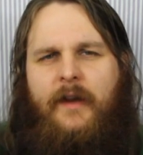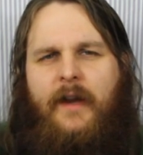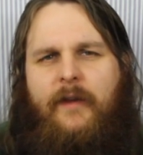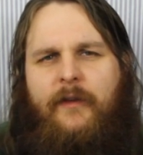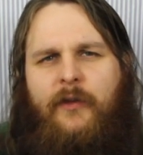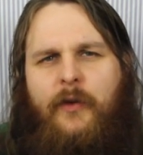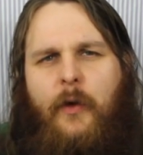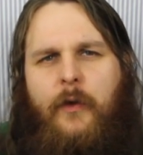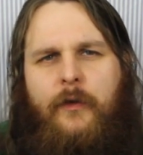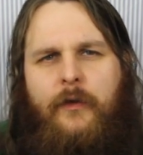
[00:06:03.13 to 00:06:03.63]
that
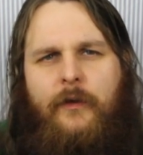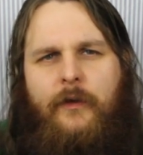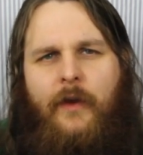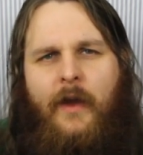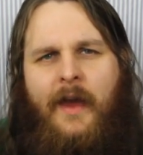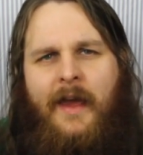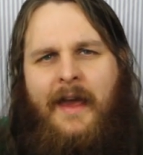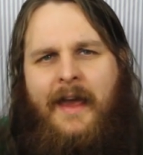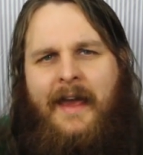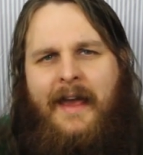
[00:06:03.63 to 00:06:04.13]
I've chosen
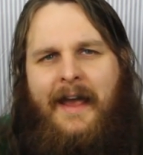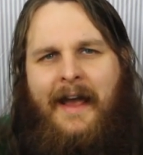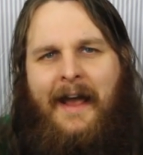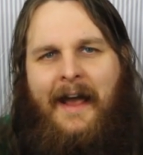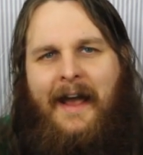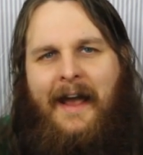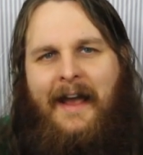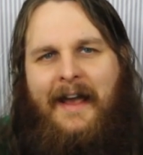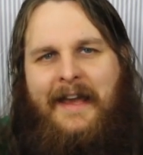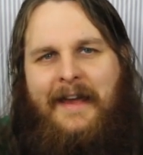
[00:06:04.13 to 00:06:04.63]

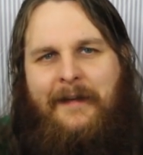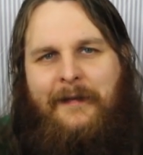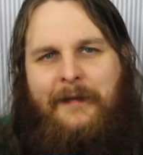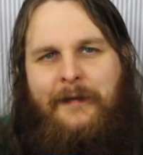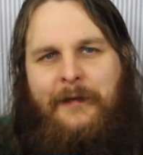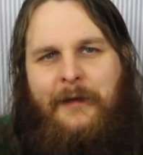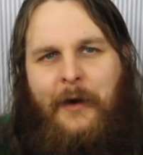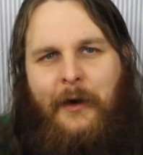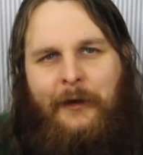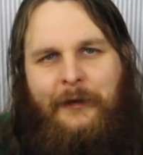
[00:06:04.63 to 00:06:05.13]
uh, is
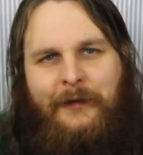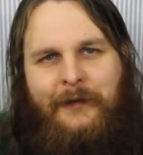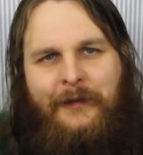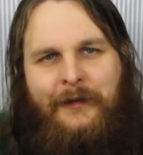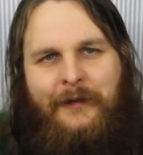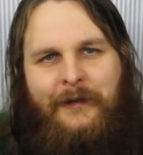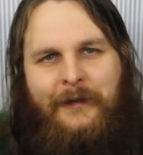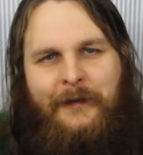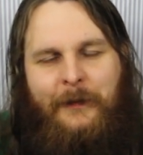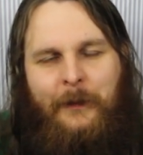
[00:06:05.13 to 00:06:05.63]

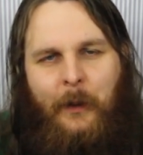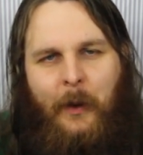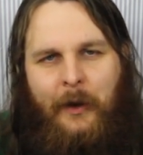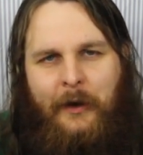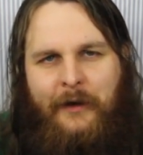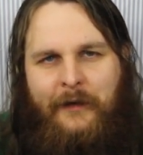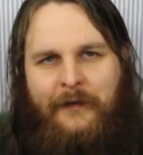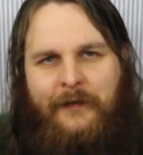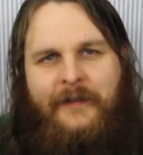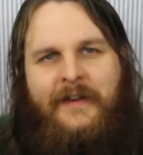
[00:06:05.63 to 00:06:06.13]
not
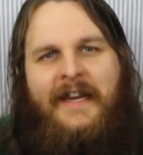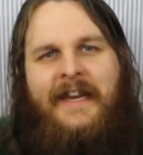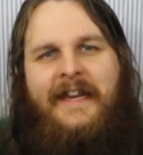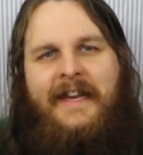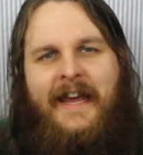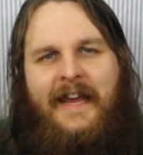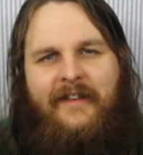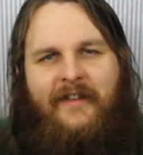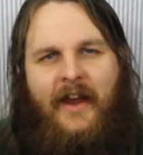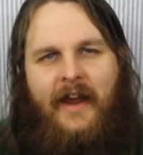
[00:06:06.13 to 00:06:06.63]
one of
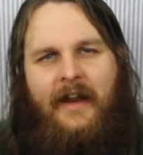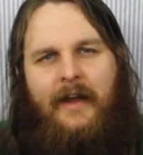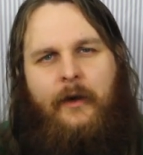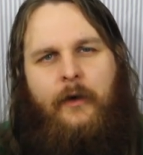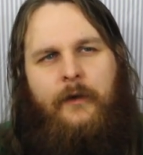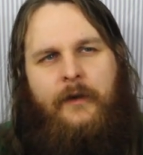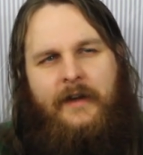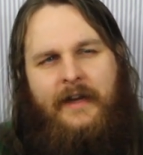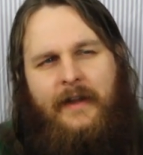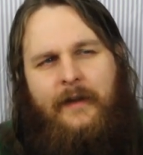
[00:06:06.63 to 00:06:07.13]
teenage Hannah
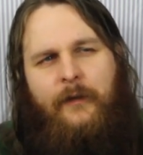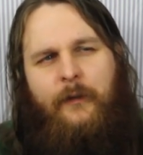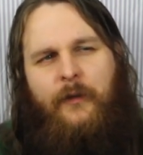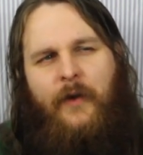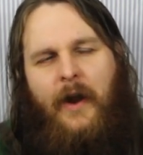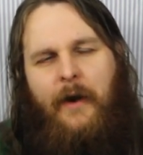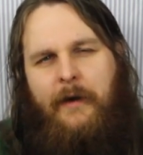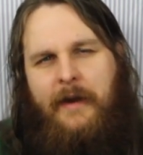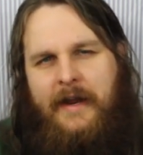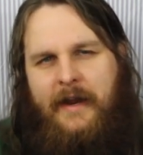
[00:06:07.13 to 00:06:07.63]
because it is
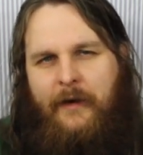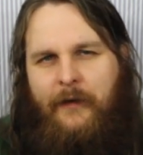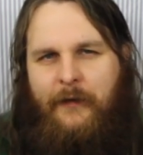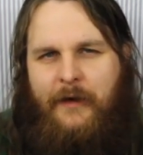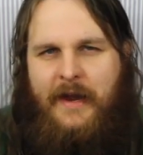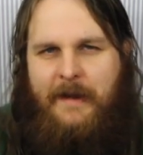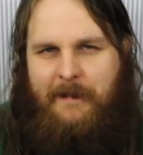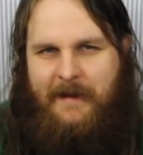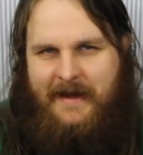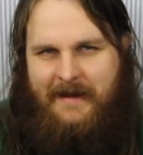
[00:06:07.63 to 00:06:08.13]
very
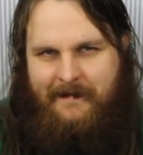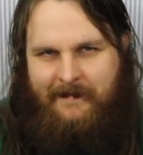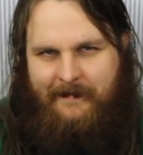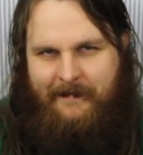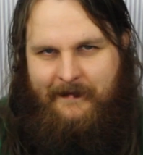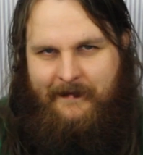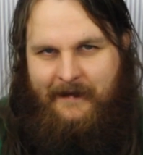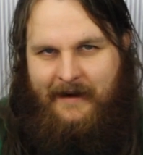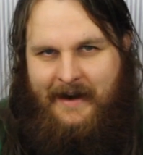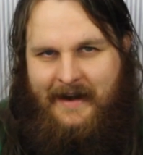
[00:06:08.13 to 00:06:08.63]
creepy,
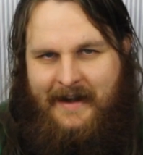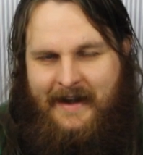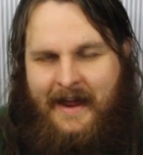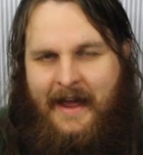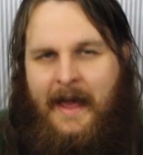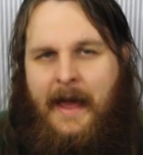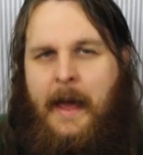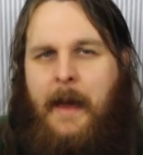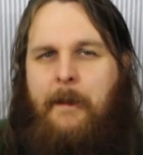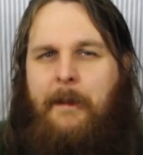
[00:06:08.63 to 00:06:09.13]
right?
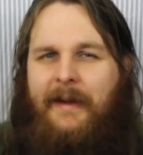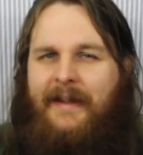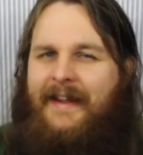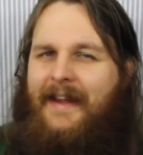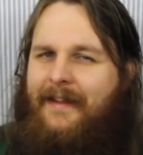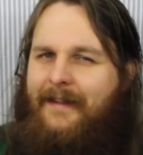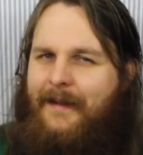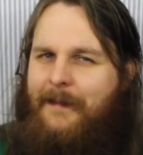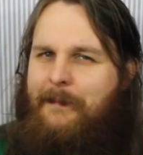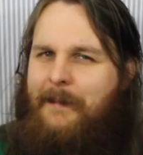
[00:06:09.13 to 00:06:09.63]
But
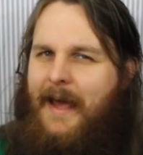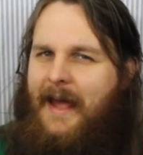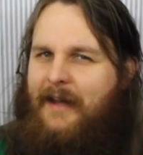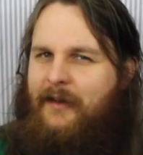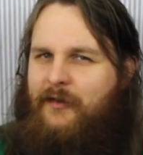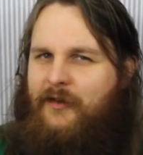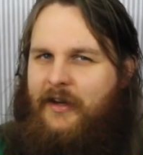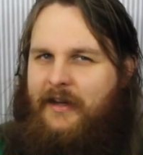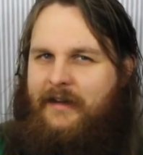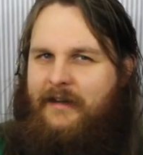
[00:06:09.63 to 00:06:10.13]
let's
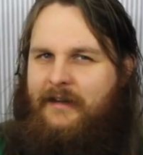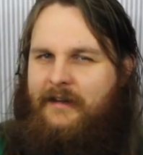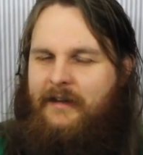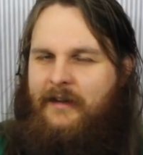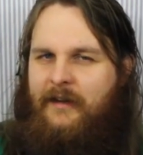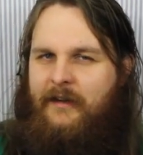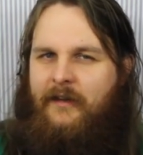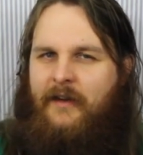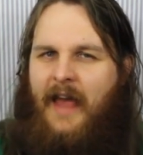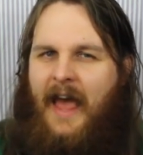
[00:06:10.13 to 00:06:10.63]
imagine
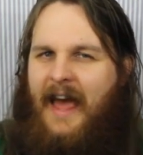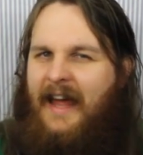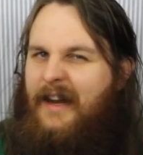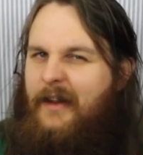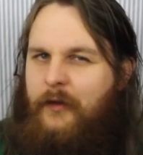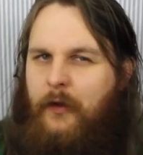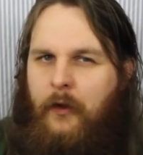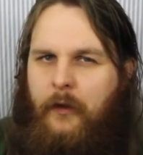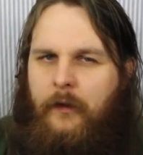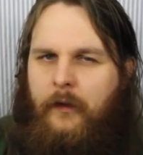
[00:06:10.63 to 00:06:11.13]

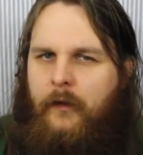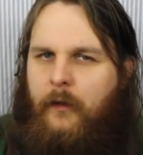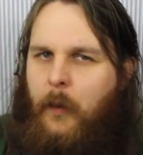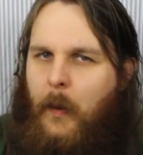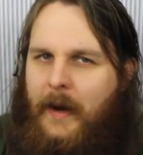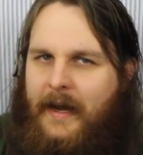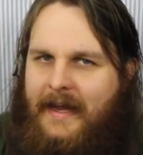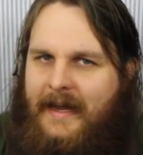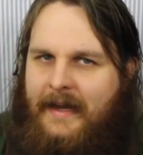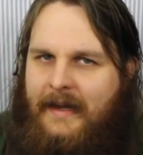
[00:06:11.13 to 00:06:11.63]
Hannah turns
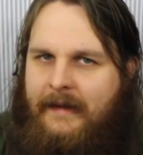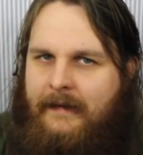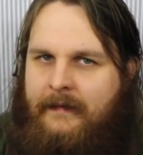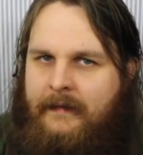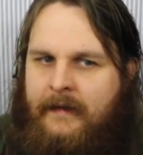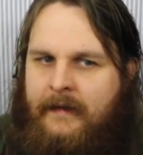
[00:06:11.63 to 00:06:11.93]
20.